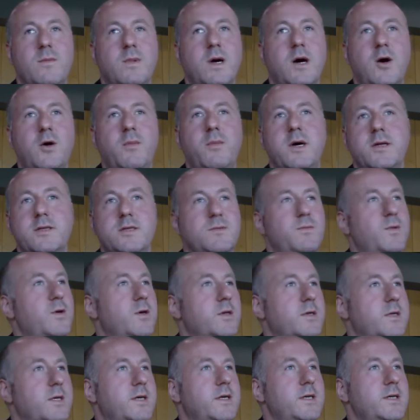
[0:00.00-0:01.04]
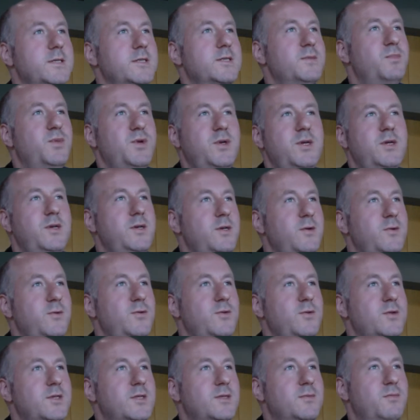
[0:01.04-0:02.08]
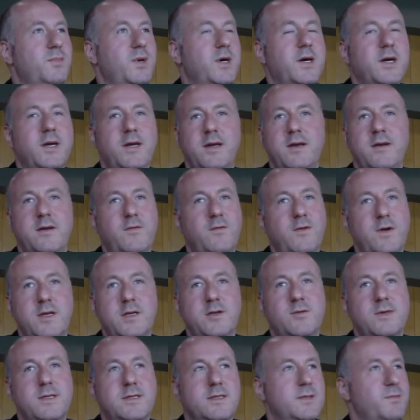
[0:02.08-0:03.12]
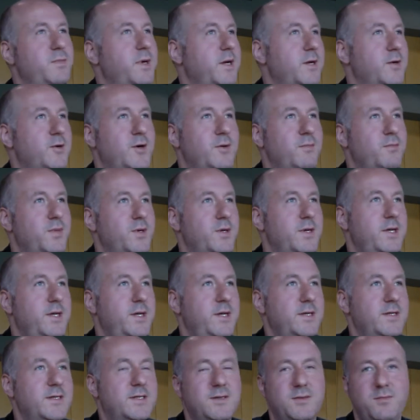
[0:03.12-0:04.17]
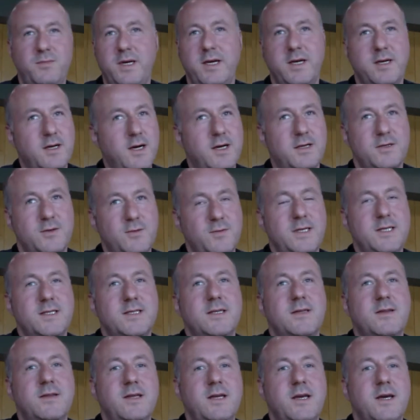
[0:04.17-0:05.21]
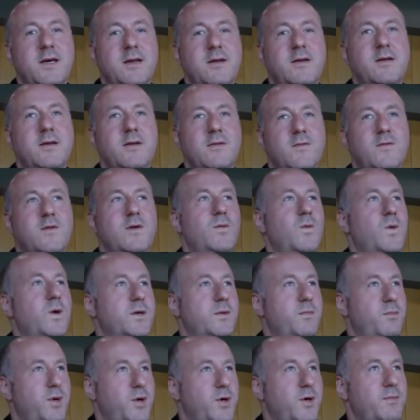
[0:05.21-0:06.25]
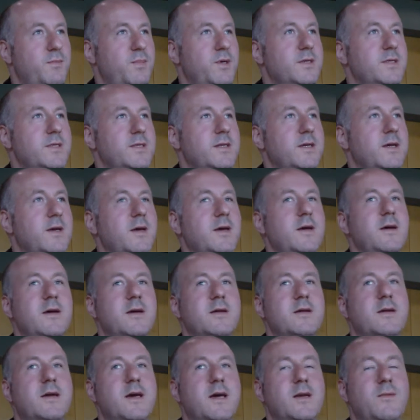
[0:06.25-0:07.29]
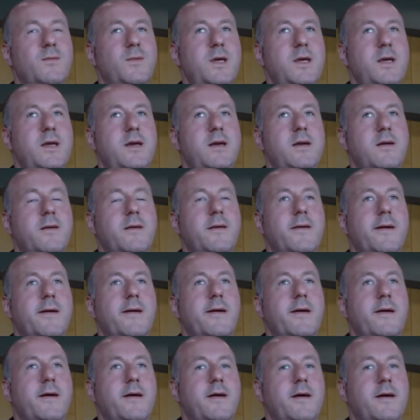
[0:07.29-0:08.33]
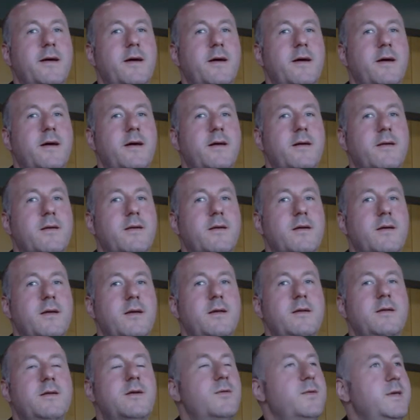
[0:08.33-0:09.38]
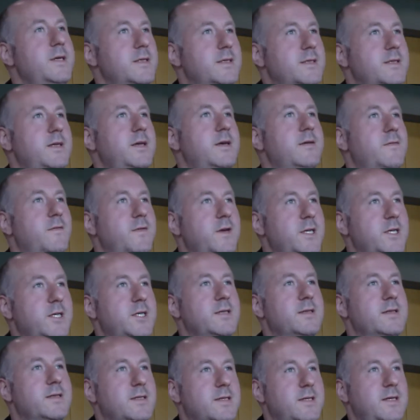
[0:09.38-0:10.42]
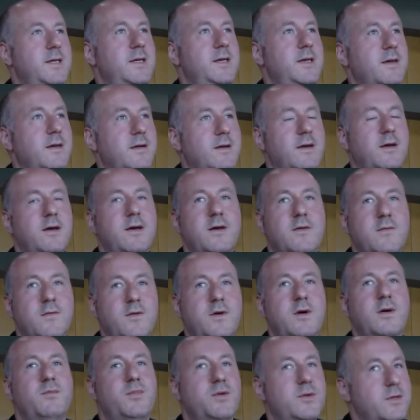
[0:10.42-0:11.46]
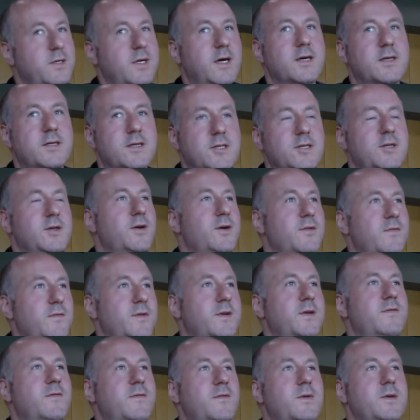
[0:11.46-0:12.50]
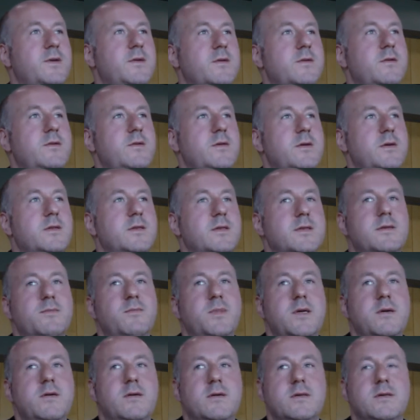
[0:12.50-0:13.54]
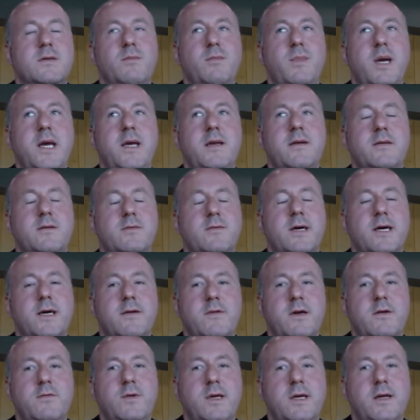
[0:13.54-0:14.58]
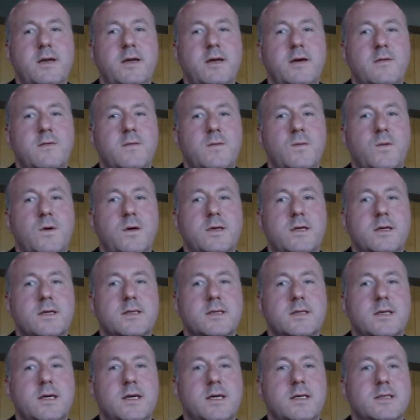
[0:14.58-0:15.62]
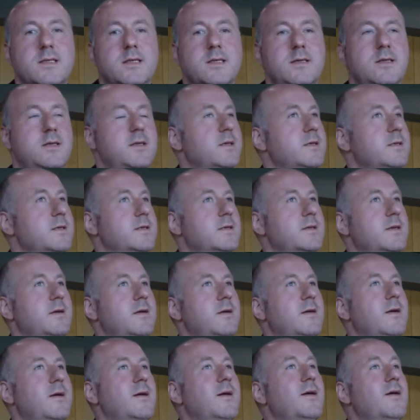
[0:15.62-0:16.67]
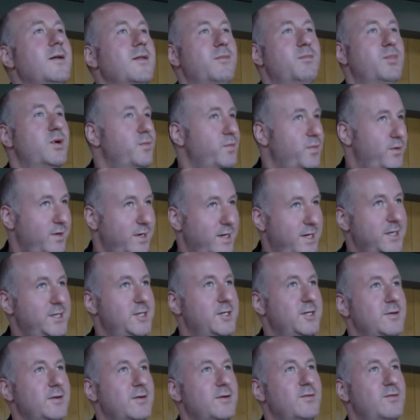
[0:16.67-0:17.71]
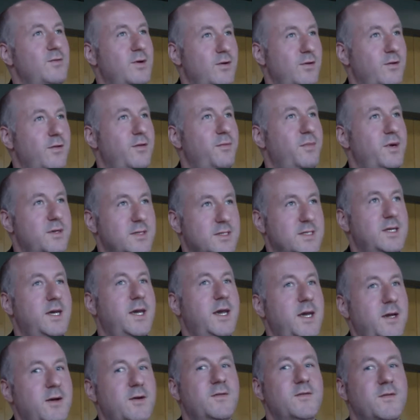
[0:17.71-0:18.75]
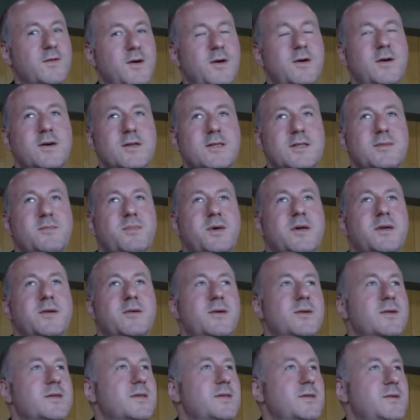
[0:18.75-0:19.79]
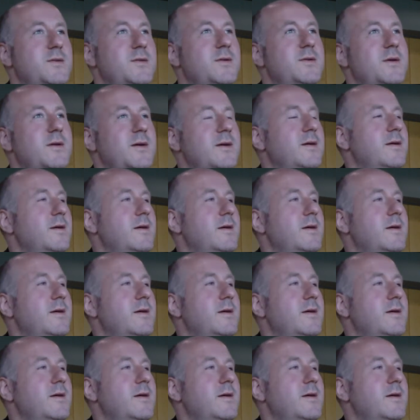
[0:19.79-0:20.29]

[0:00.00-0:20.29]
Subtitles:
how much water is being used by individuals, by companies, by countries in the end, and for what purpose, and can we increase the efficiency for production of different goods, because a main driver really of water scarcity is the population growth per se, of course, but also